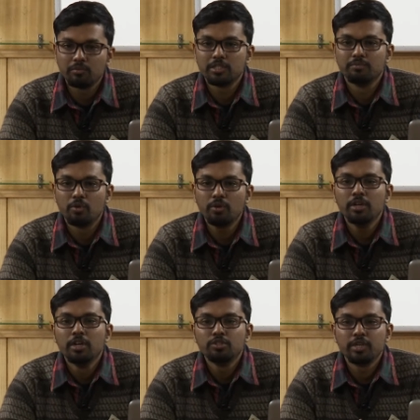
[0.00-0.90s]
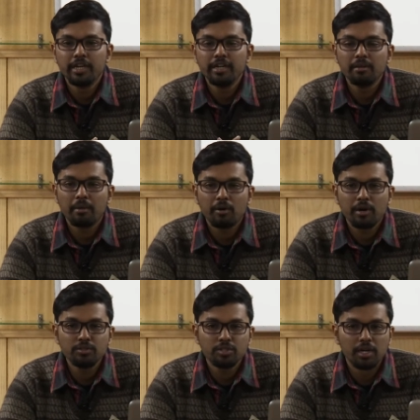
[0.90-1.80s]
was more. So here in the
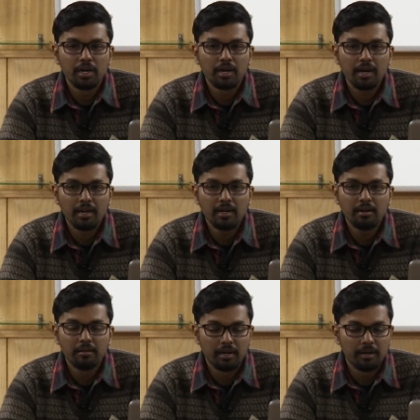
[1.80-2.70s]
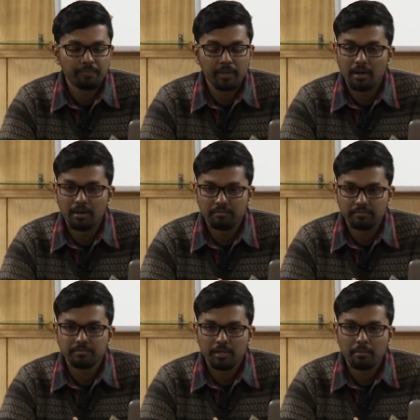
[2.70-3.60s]
Bauhaus color,
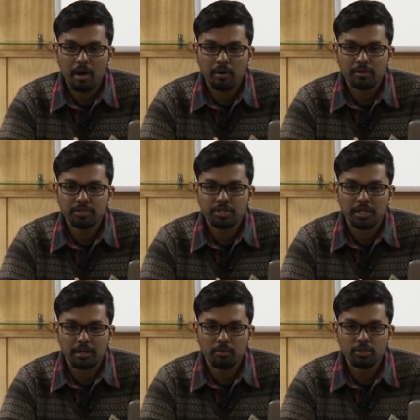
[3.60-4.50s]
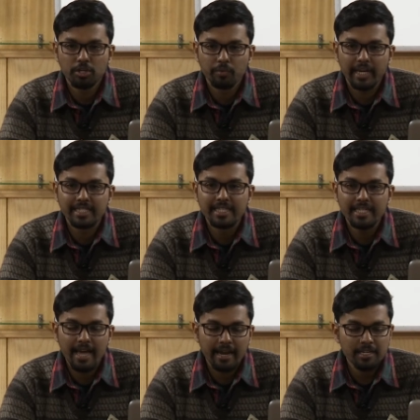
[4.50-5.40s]
Bauhaus poster, we can see
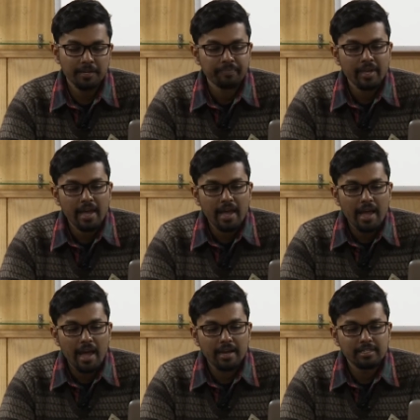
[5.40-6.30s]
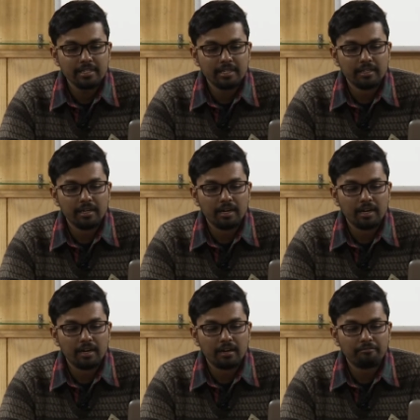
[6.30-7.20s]
that. And
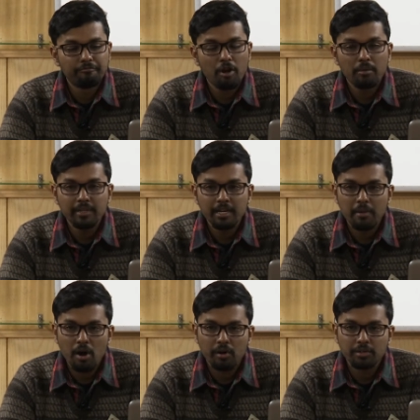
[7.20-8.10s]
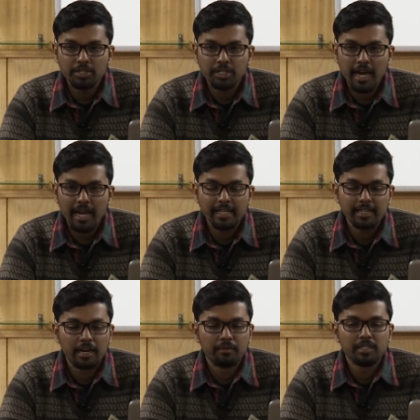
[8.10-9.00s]
from that Bauhaus style,
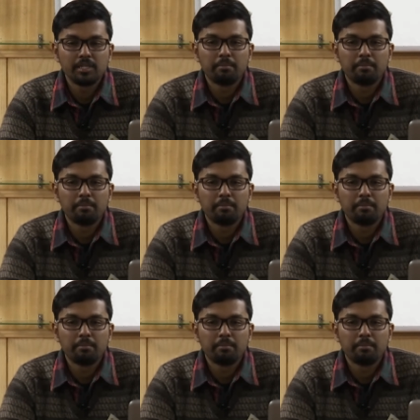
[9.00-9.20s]
there was a